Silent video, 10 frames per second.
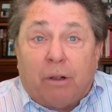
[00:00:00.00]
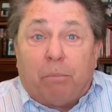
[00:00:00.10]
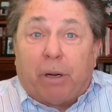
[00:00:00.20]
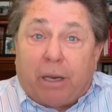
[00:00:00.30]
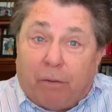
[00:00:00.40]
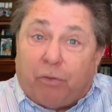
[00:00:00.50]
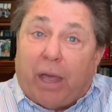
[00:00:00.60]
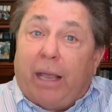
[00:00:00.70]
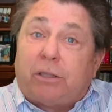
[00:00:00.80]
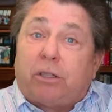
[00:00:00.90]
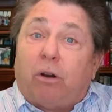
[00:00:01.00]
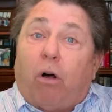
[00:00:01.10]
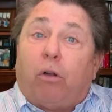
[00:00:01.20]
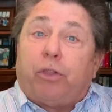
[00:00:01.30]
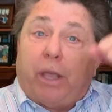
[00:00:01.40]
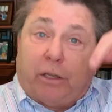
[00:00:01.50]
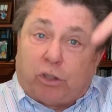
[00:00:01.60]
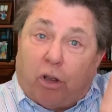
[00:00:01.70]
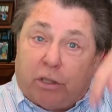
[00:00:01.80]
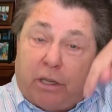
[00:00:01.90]
But give thanks in all things,
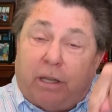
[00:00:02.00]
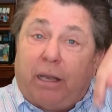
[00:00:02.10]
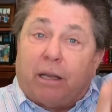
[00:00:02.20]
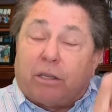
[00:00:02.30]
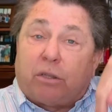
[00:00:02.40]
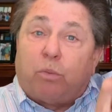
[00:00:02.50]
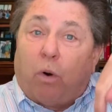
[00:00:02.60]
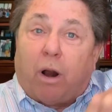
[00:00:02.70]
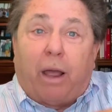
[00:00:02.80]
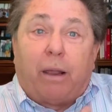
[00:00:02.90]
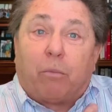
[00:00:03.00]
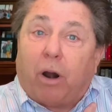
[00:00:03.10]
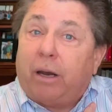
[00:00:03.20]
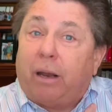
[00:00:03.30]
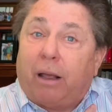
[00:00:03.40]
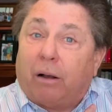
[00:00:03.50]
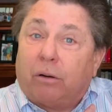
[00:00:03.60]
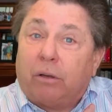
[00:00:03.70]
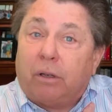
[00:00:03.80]
because this, where I am right now,